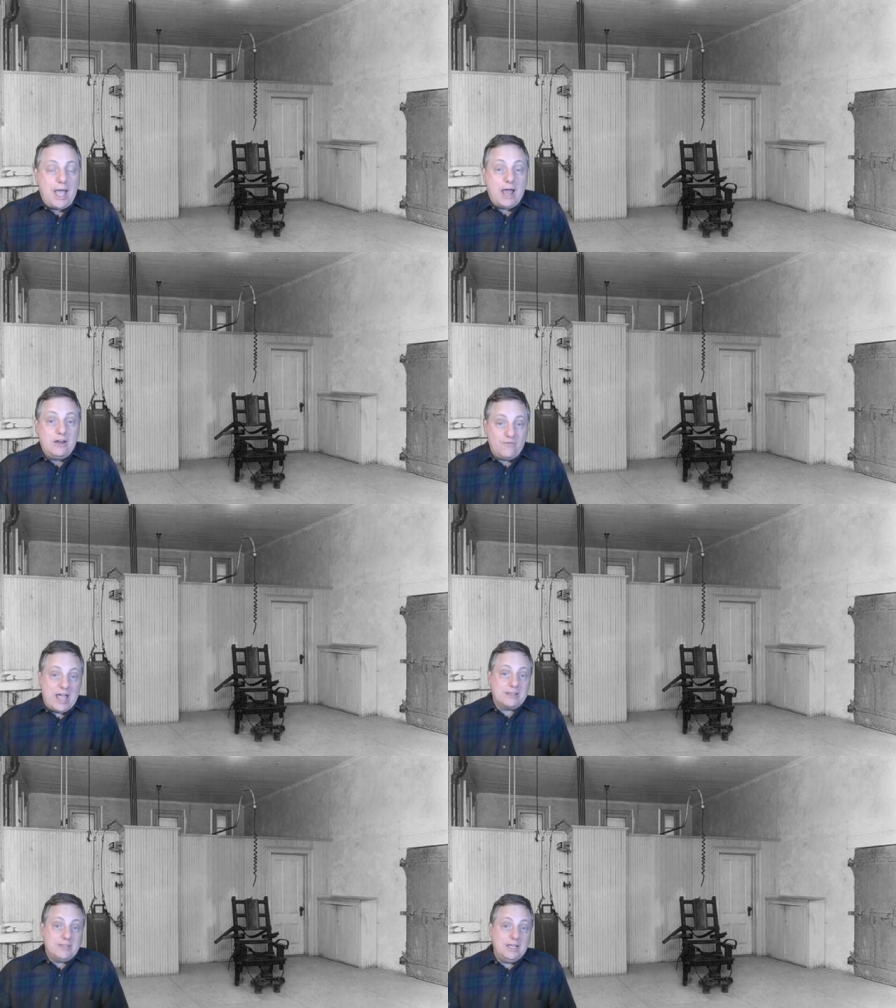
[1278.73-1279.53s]
And in
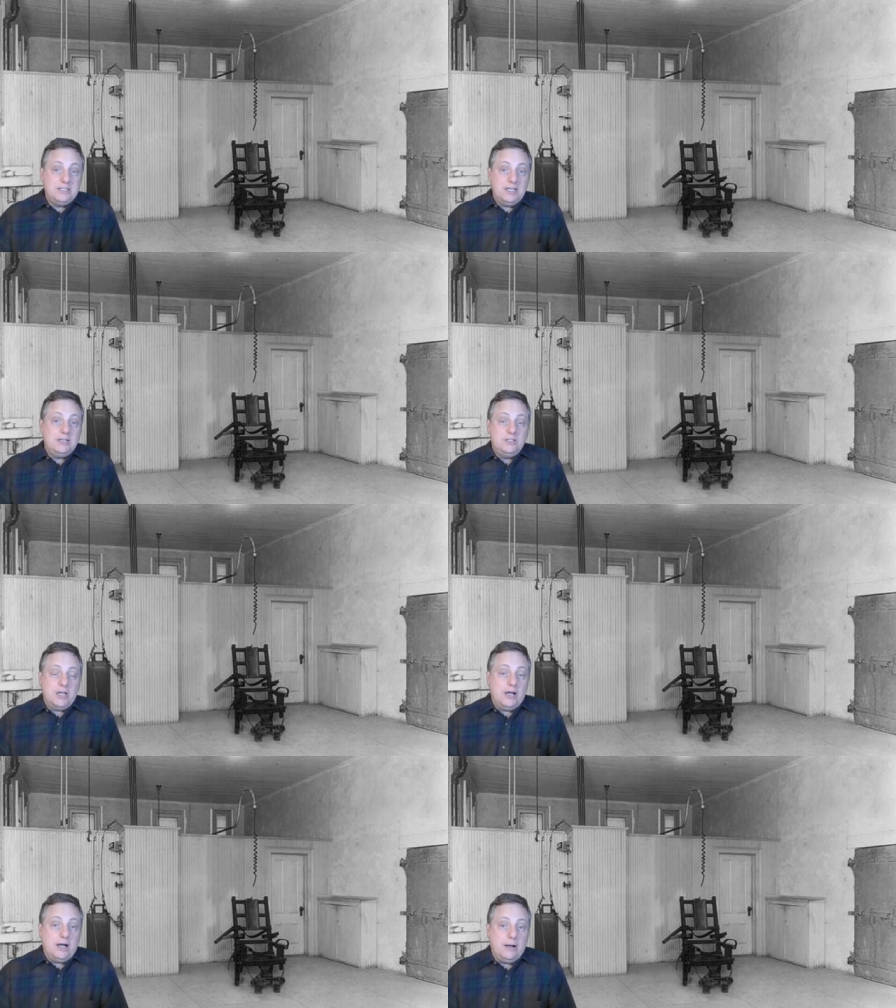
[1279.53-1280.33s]
fact, they did.
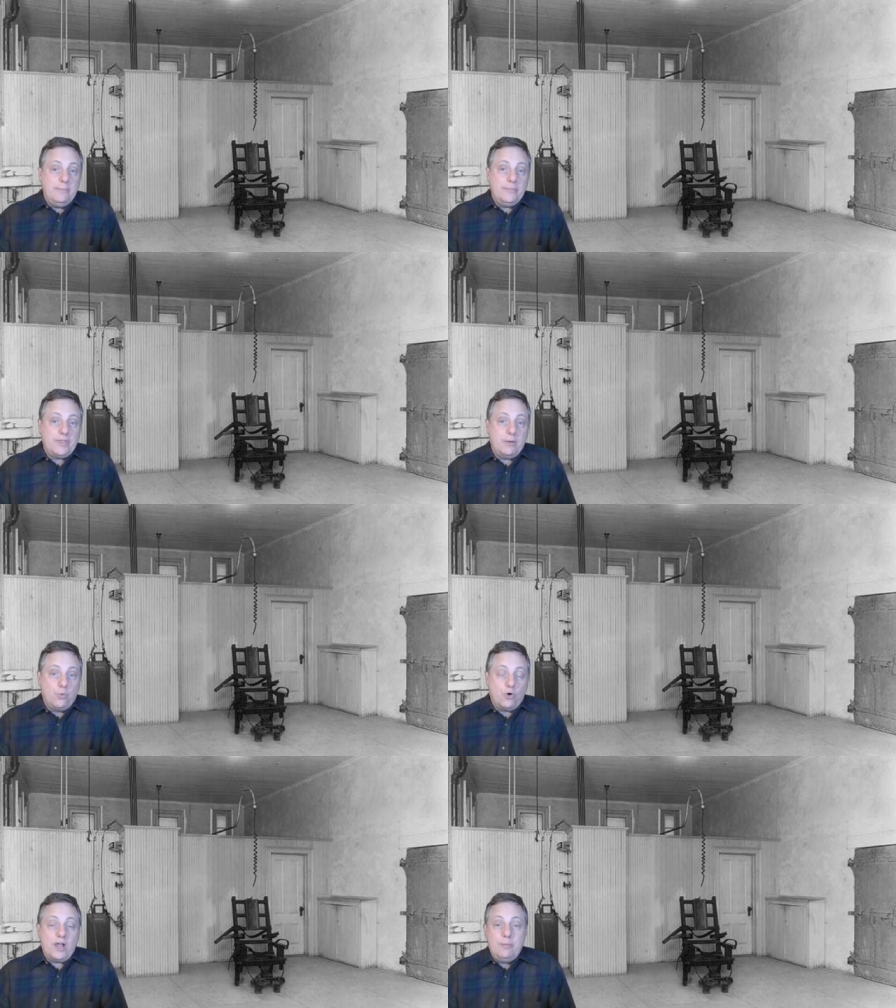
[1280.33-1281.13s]
Um, they
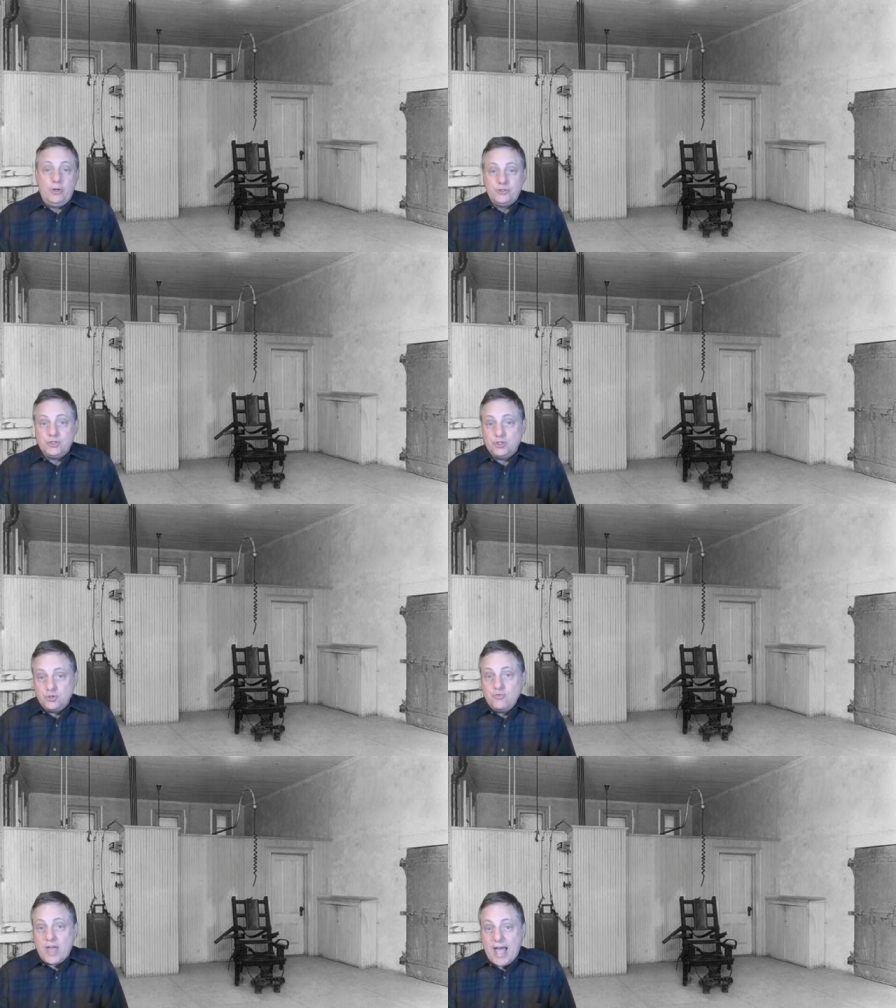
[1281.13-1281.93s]
were able to
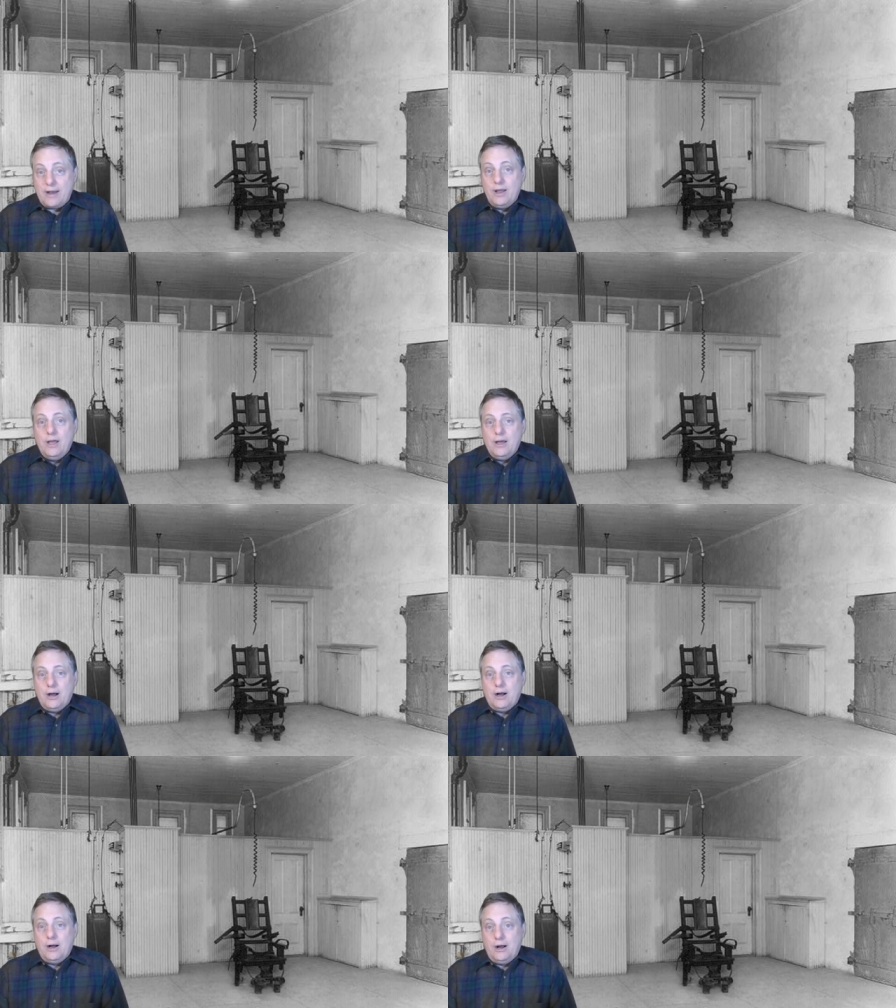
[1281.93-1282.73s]
do that
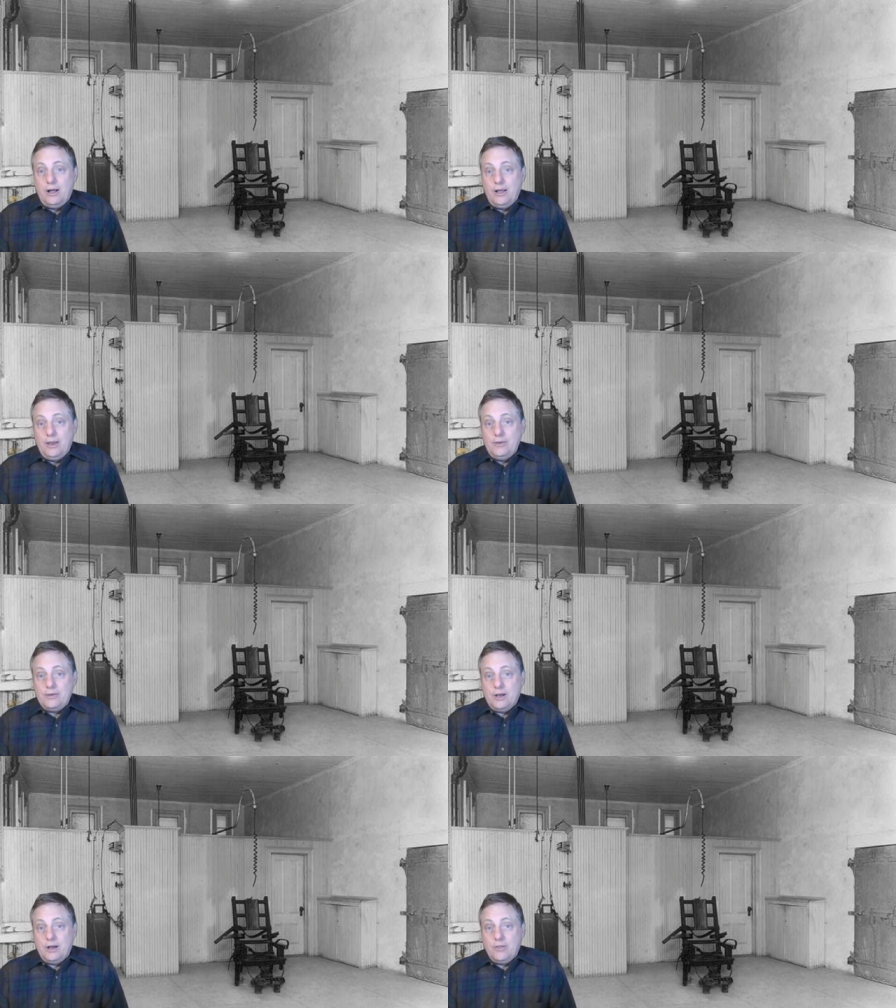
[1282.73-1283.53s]
uh, on
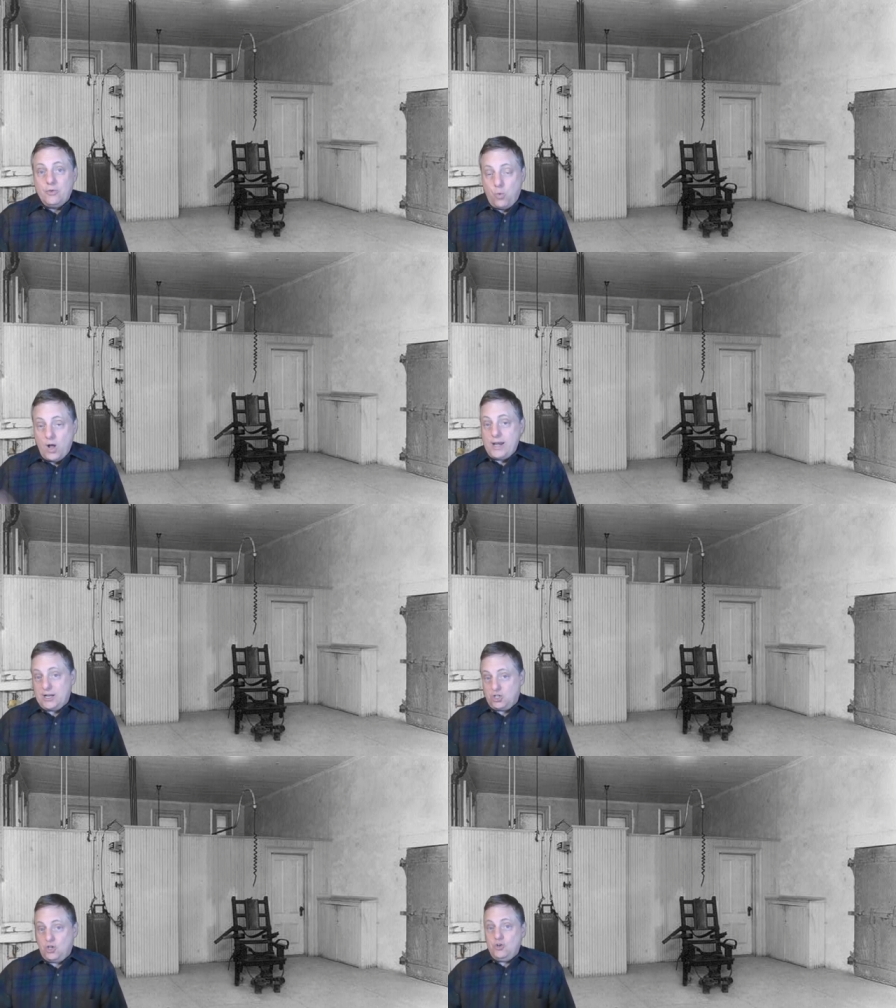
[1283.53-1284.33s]
uh, the one
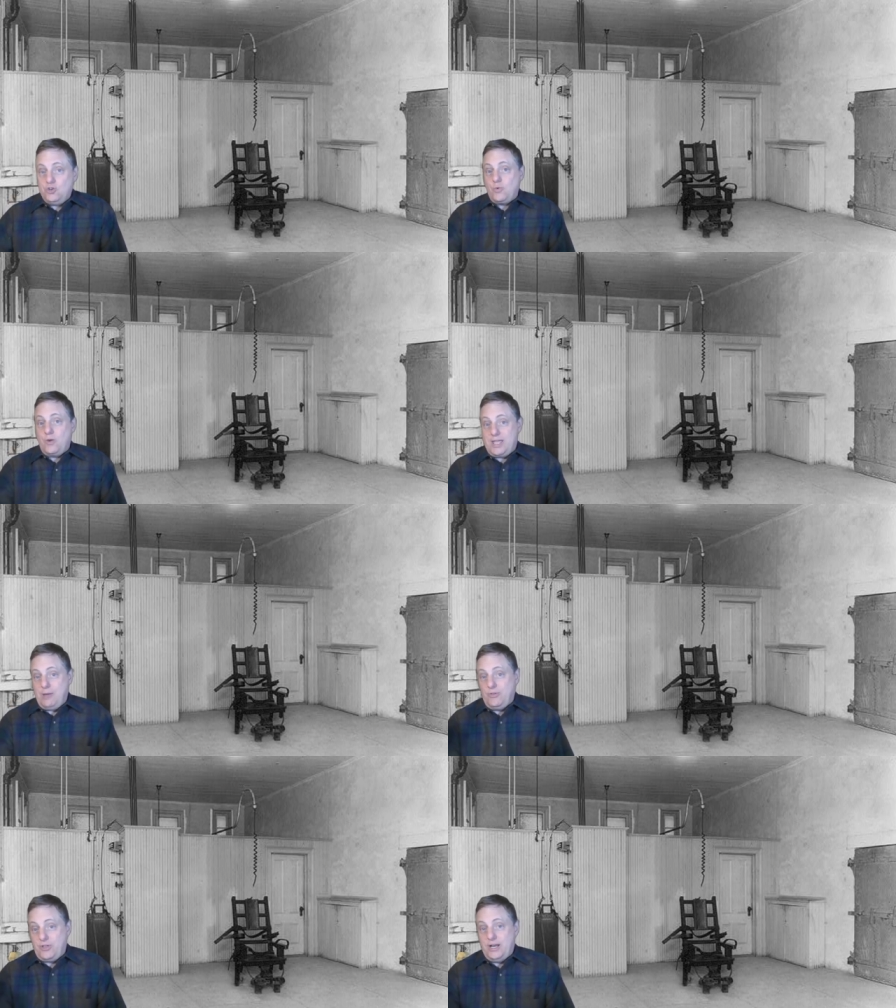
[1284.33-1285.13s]
execution where he
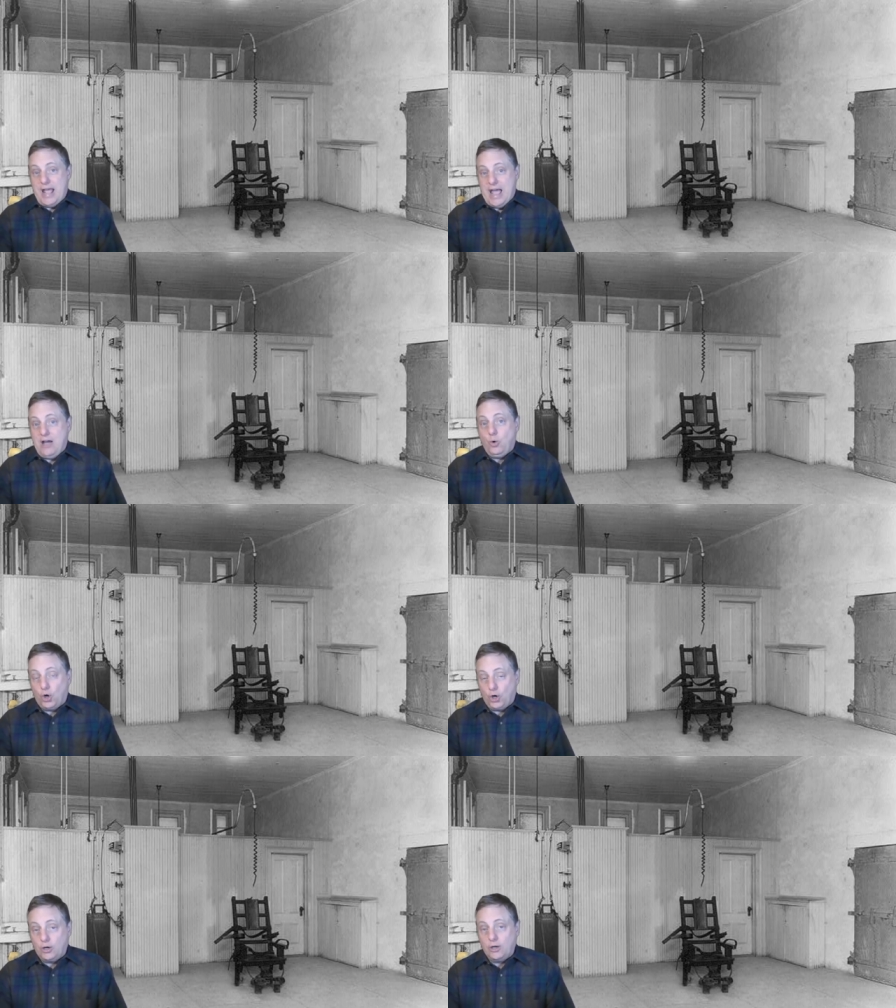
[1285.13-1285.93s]
came within an hour